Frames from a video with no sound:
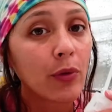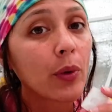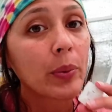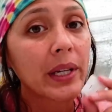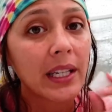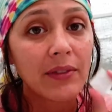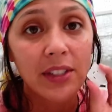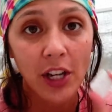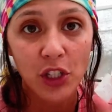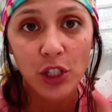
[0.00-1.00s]
before we can
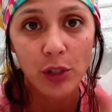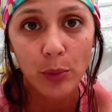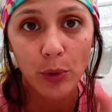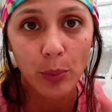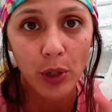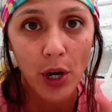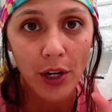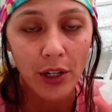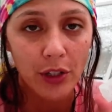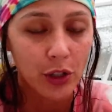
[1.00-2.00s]
even touch it to put
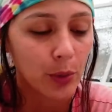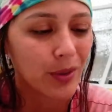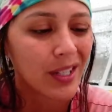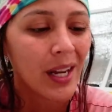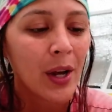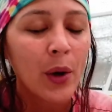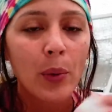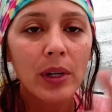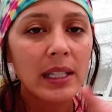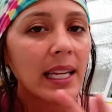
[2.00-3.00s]
on our tubes.
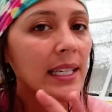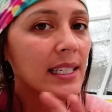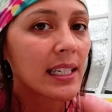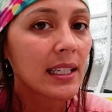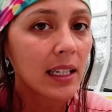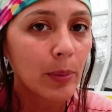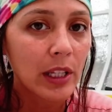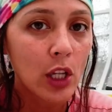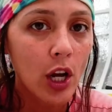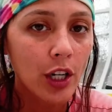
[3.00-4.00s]
We're going to let it sit a little
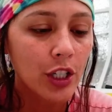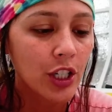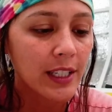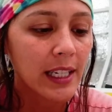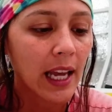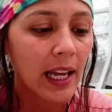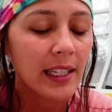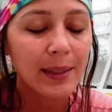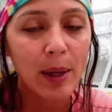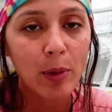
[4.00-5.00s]
bit longer just in
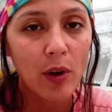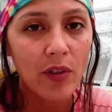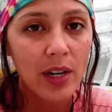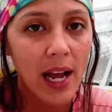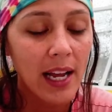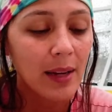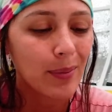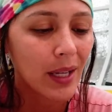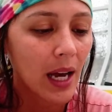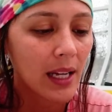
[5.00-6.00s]
case, maybe
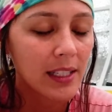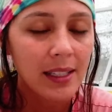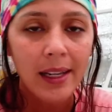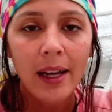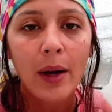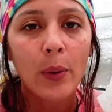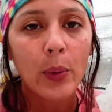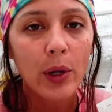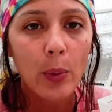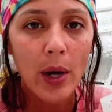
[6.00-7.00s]
overnight, because
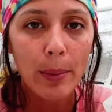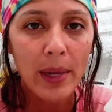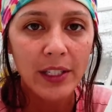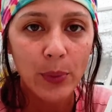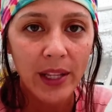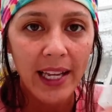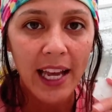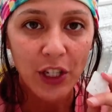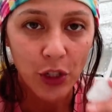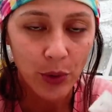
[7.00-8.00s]
we don't want to mess with it
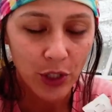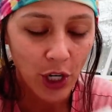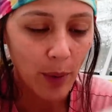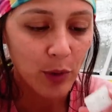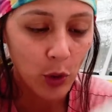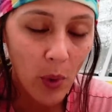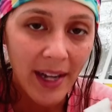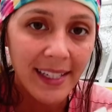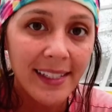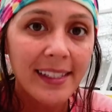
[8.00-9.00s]
and do the job
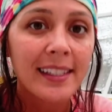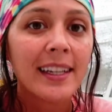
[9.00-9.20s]
twice.